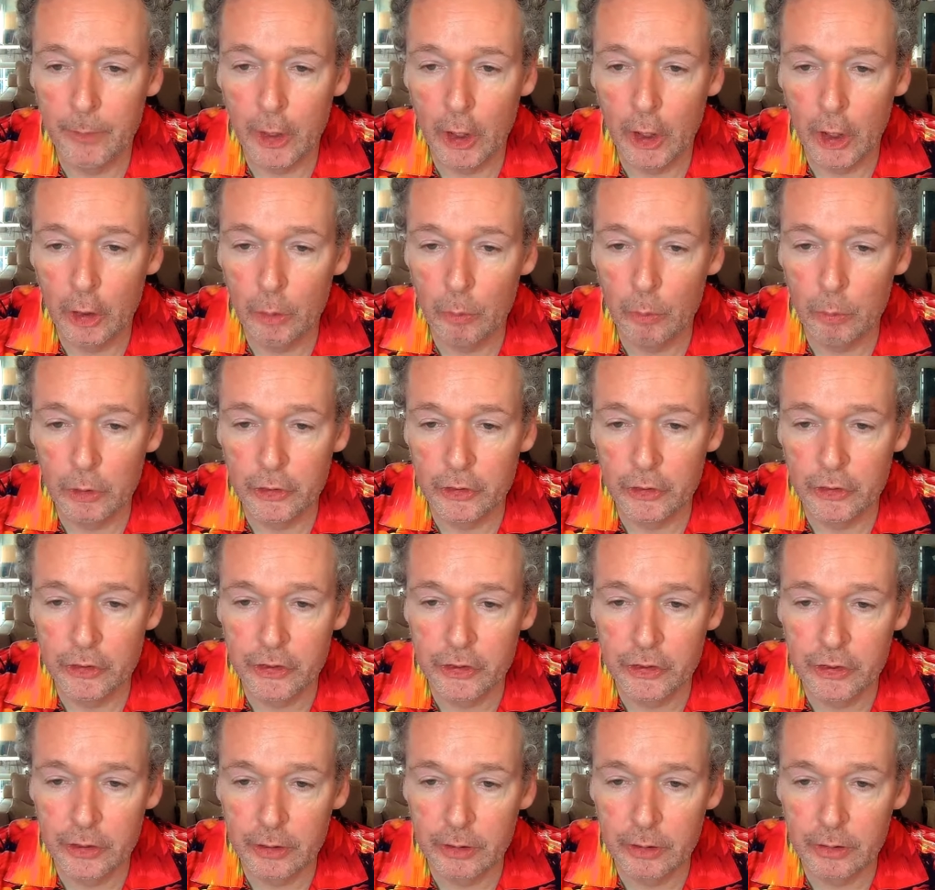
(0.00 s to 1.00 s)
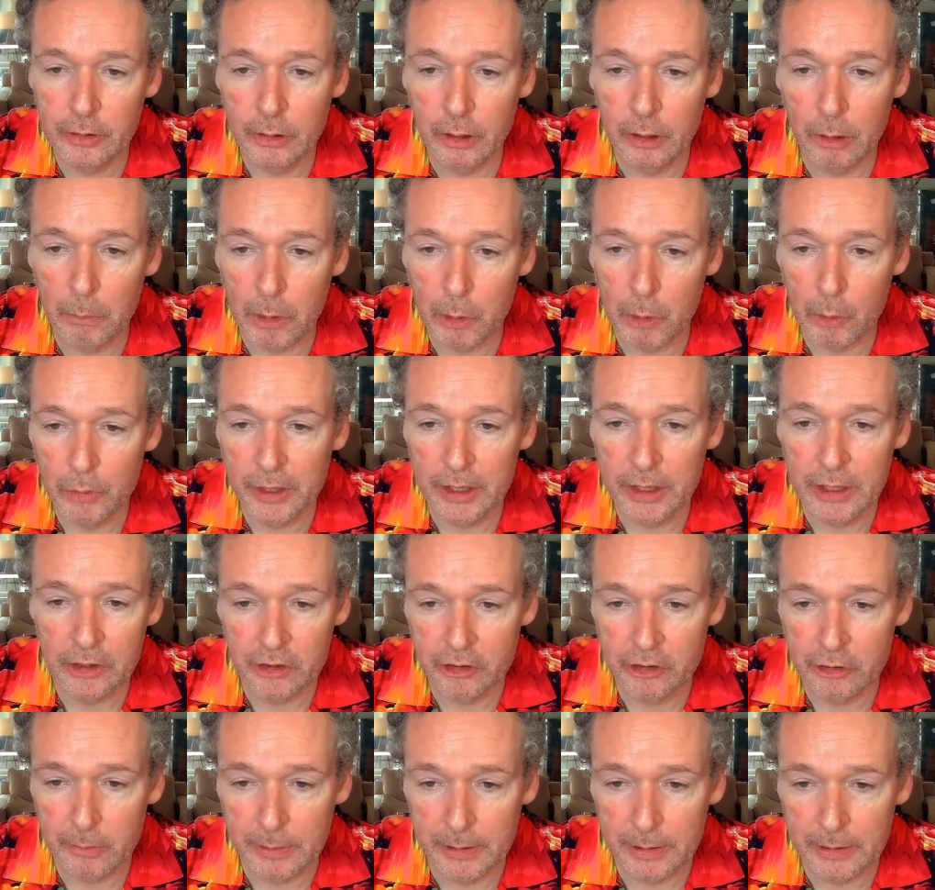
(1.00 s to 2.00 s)
who was a
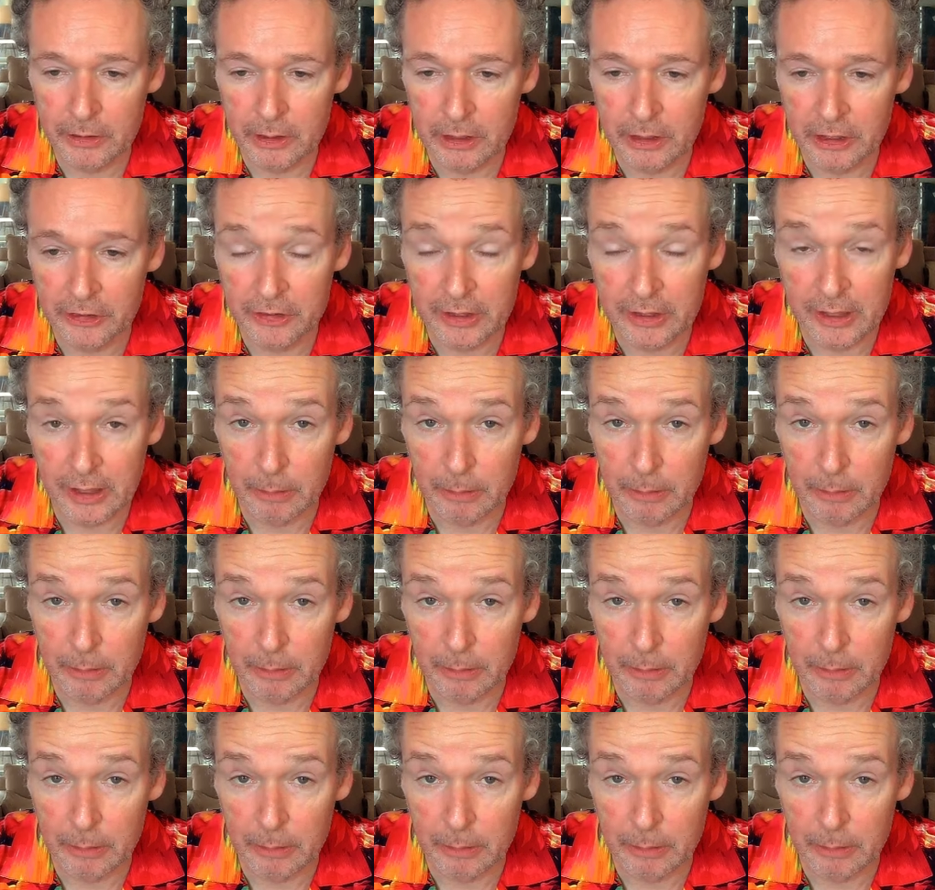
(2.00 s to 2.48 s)
multi-instrumentalist